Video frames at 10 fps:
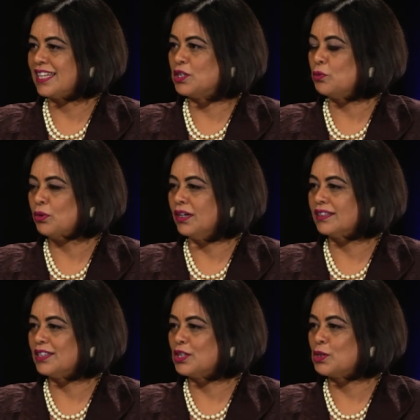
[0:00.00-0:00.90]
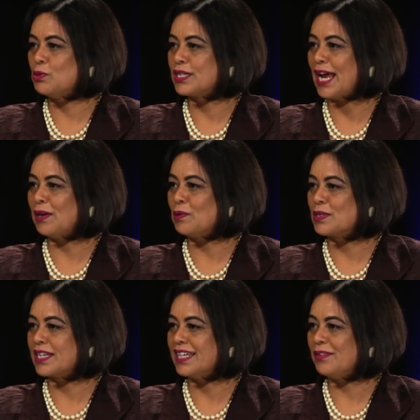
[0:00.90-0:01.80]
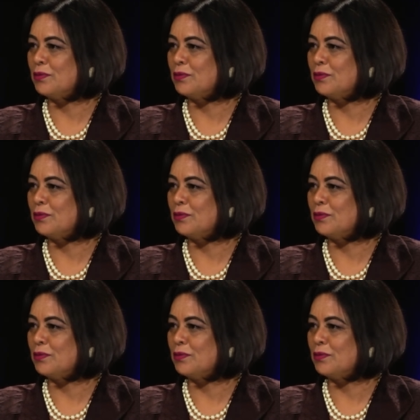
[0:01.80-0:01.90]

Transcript: that you worked to San Jose,